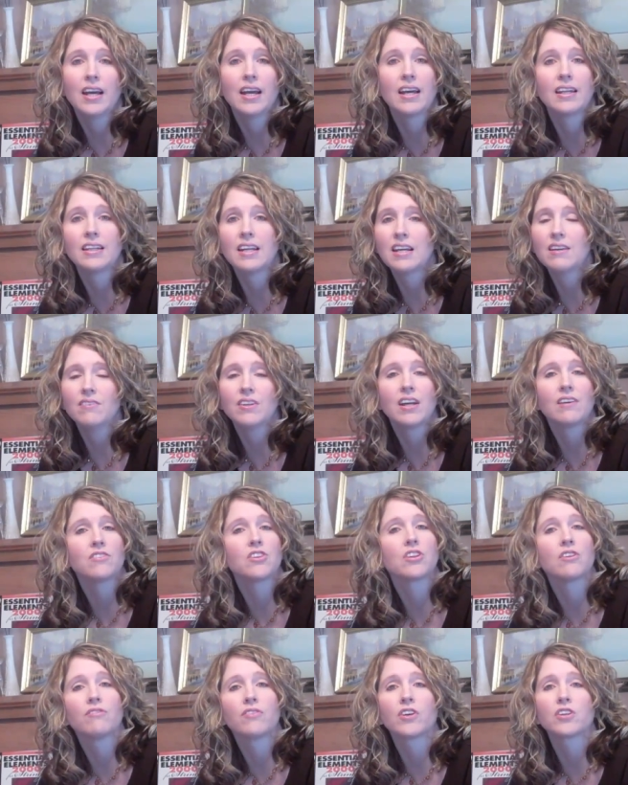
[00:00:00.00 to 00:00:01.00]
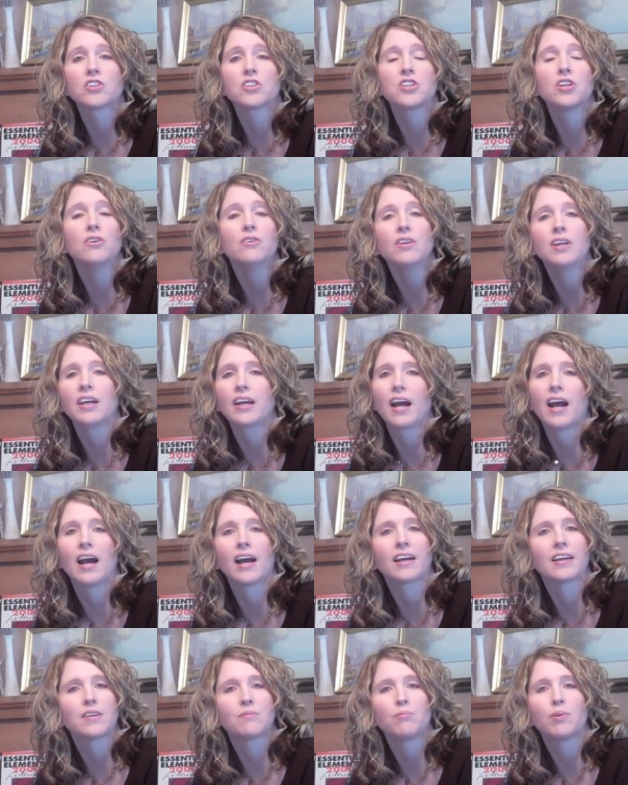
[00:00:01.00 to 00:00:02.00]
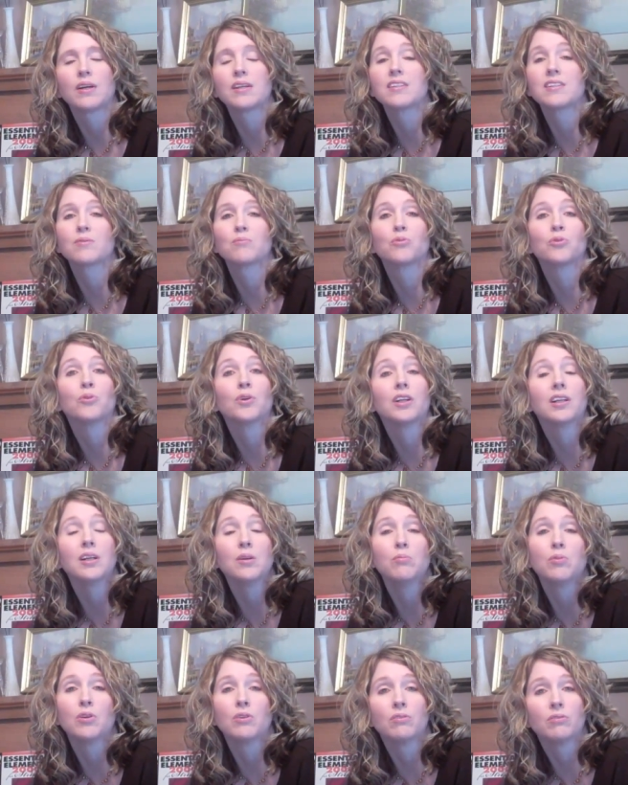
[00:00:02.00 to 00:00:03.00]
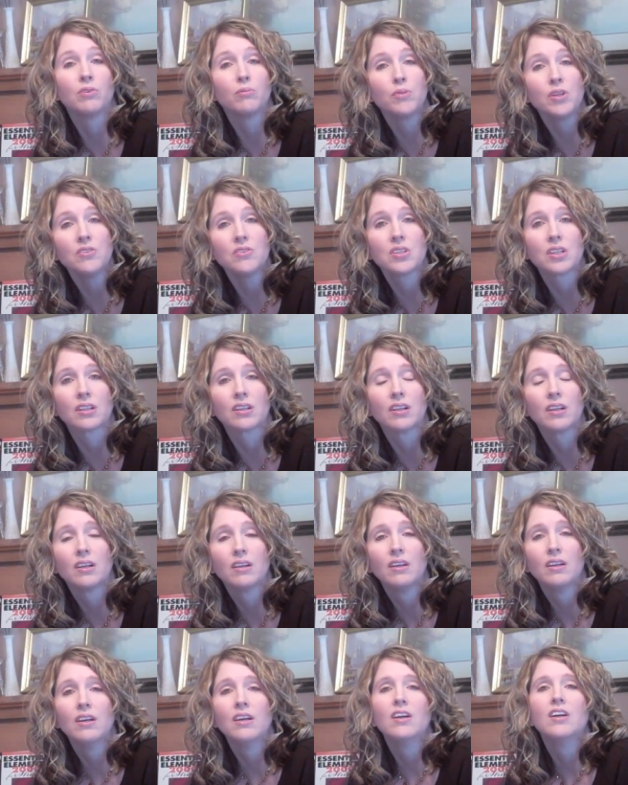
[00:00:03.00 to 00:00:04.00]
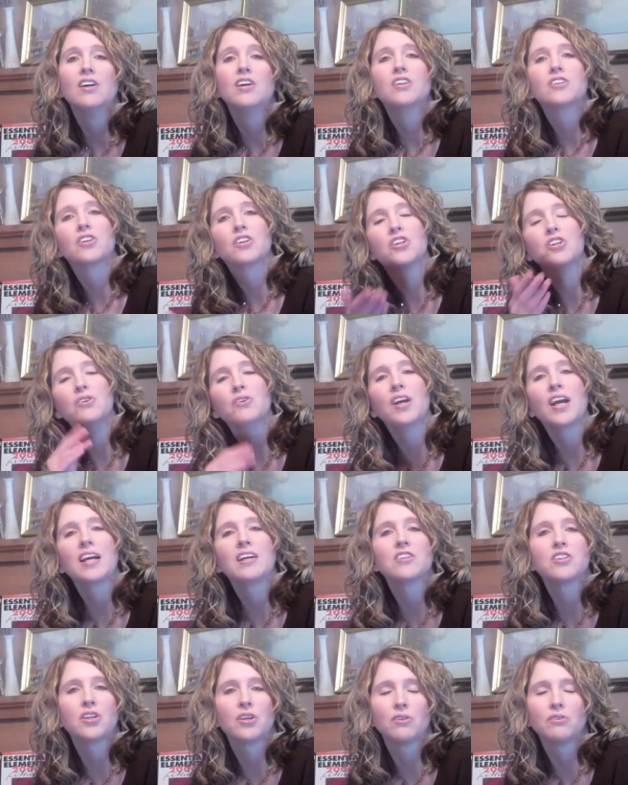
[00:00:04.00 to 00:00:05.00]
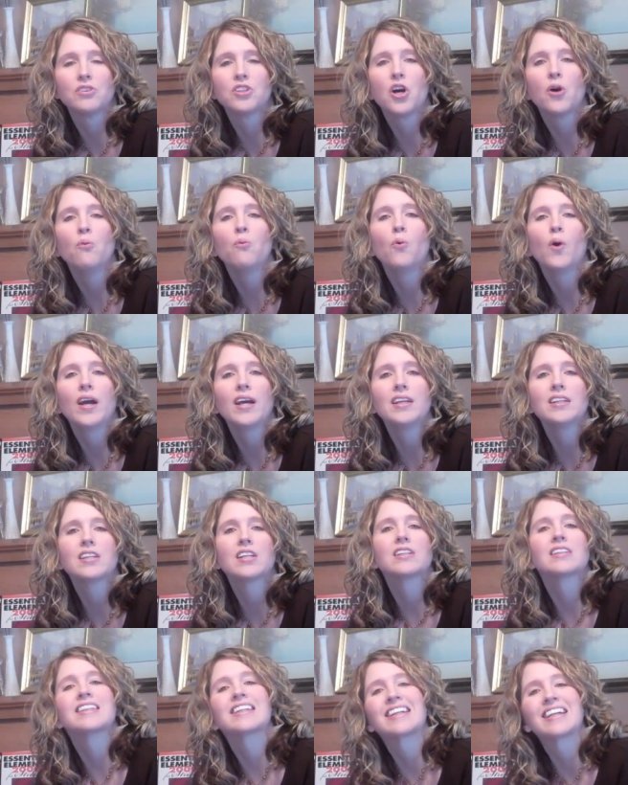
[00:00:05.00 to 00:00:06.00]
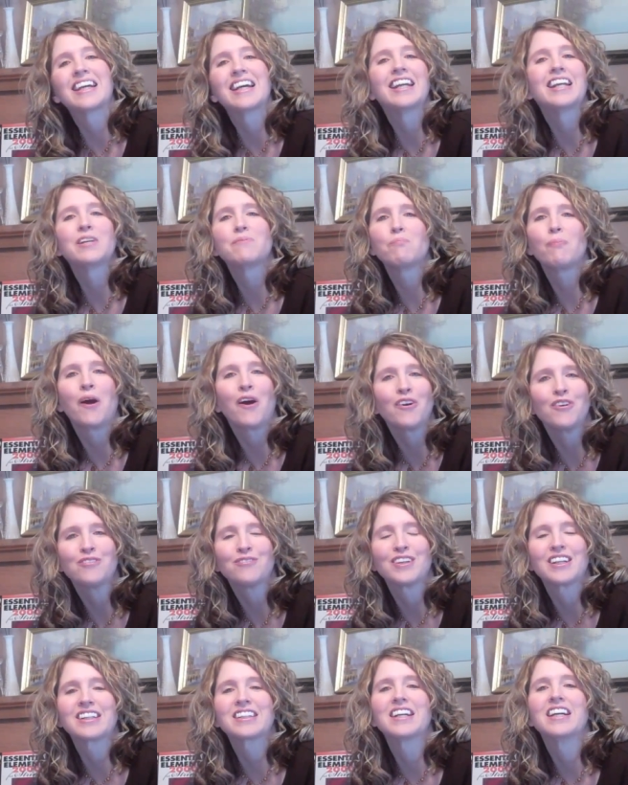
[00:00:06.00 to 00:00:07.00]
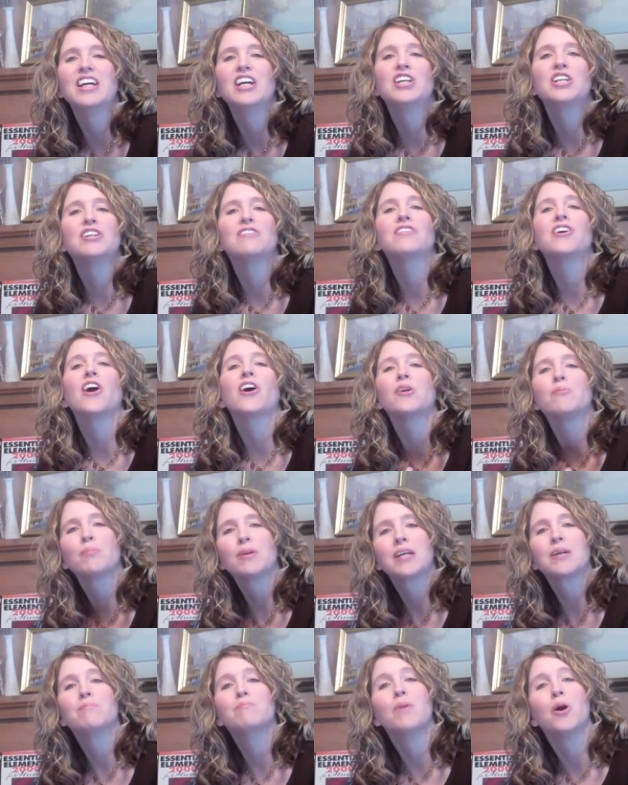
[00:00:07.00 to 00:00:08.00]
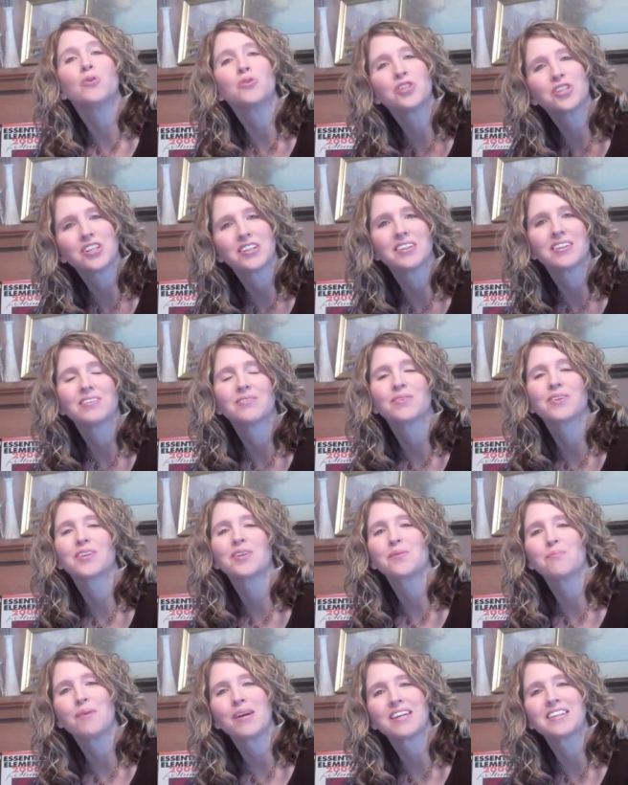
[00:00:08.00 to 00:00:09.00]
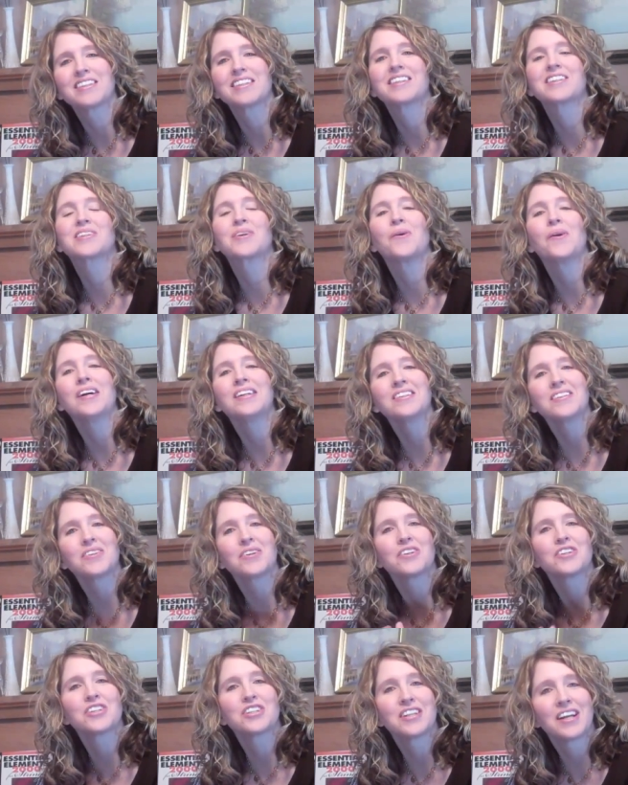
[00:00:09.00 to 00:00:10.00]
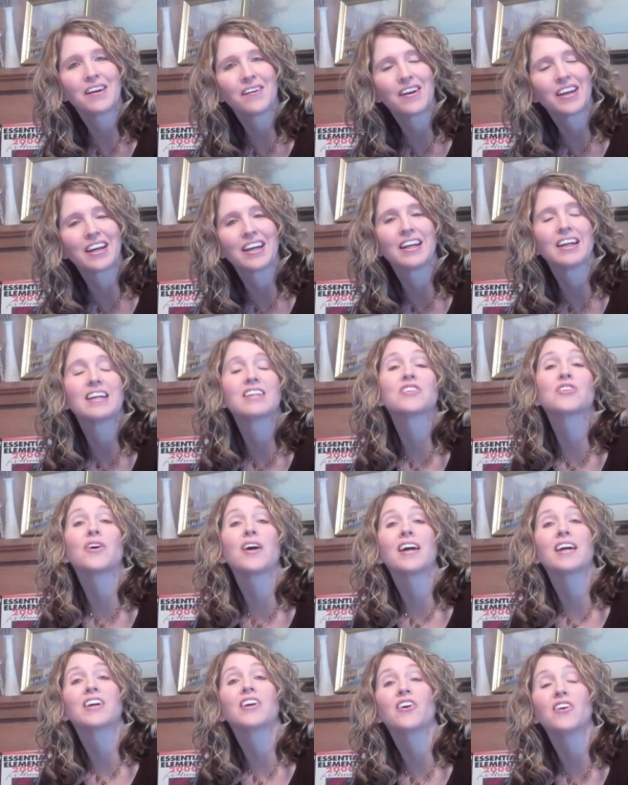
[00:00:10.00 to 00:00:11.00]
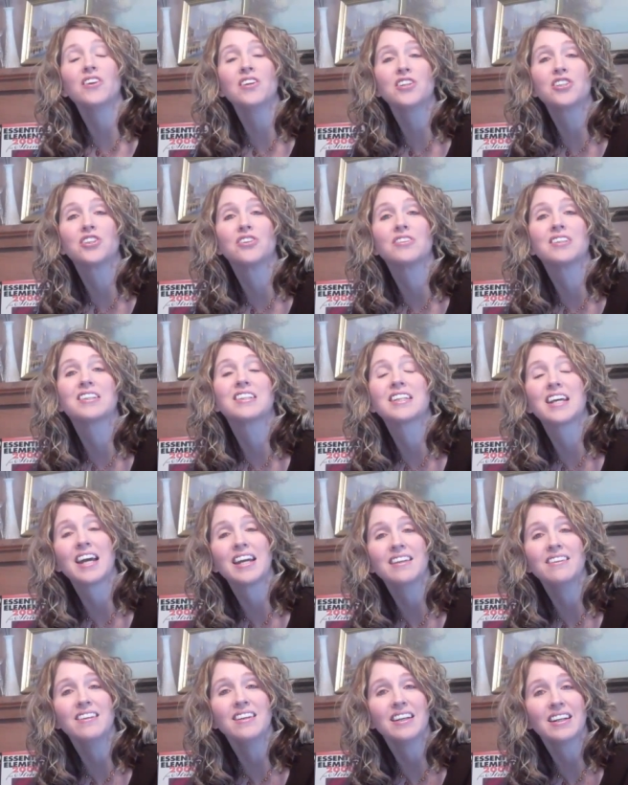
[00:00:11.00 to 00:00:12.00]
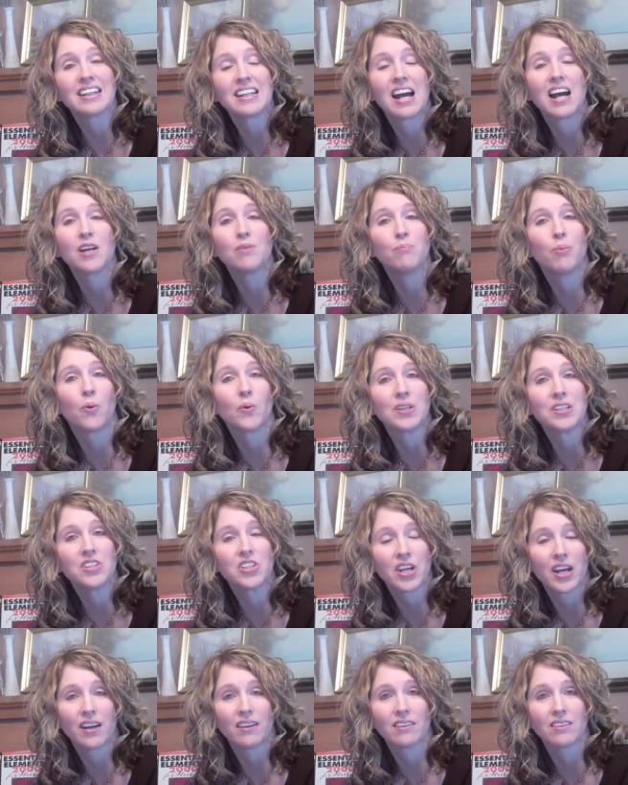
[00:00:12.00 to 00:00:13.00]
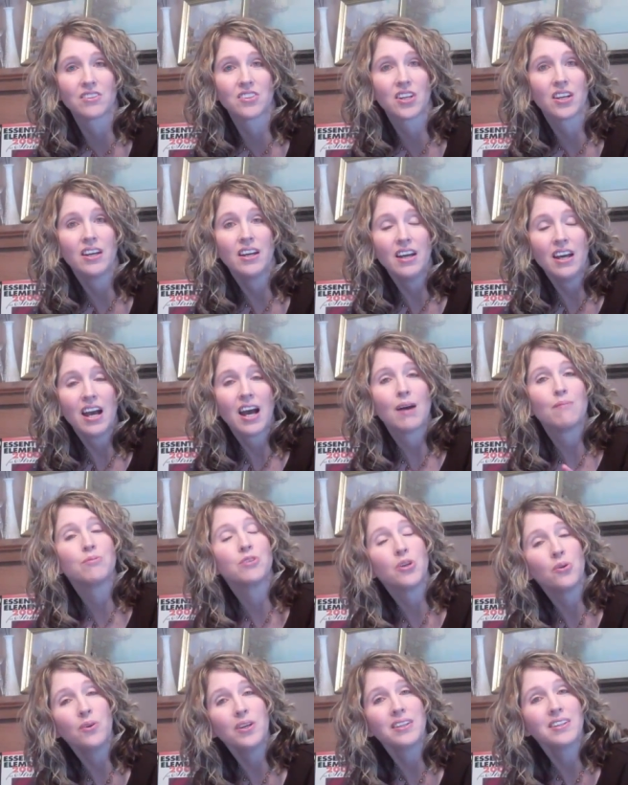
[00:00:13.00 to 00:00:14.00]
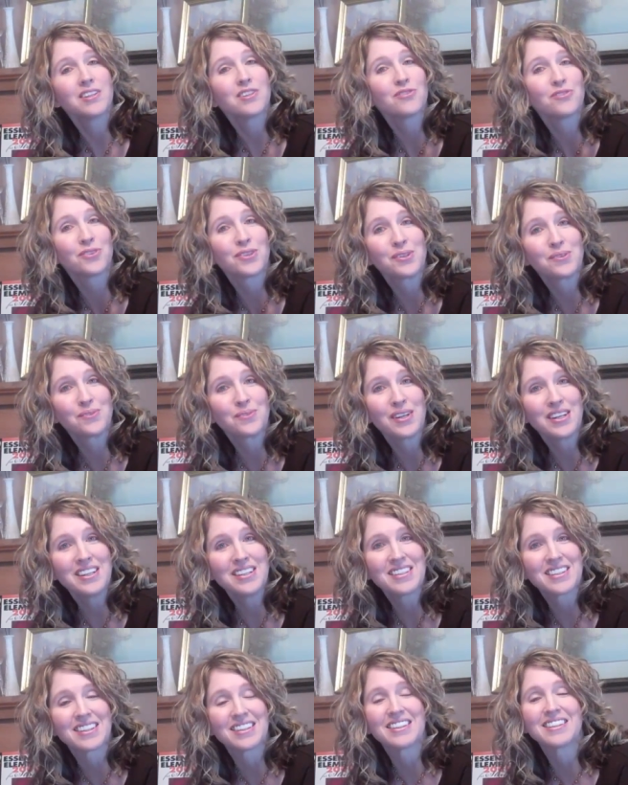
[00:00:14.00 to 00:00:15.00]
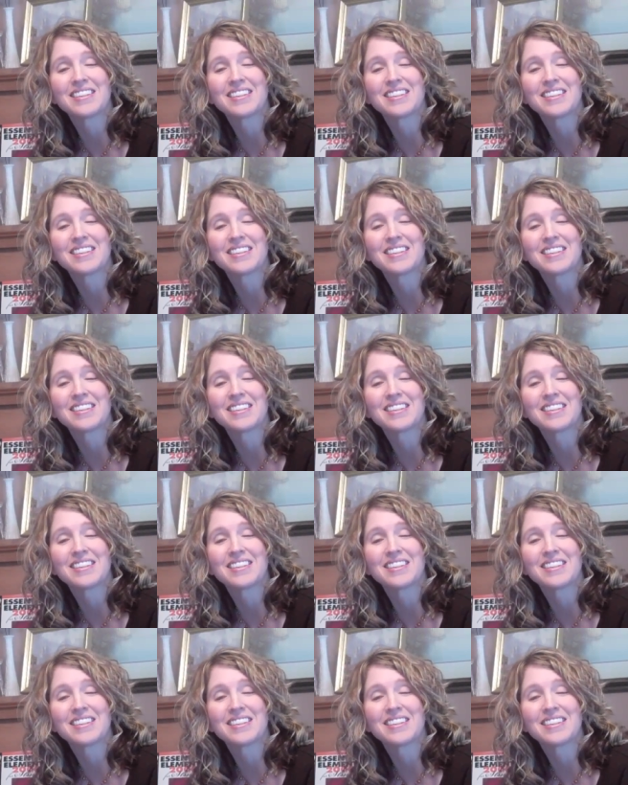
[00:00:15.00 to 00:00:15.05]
And even after the first tuning, I could play some really beautiful music. So you can too. Don't wait to get it perfect. You've got to be in motion with your message. Go ahead and start sharing it. And so I encourage you to take the IgnitePoint challenge. I'm doing this for a reason.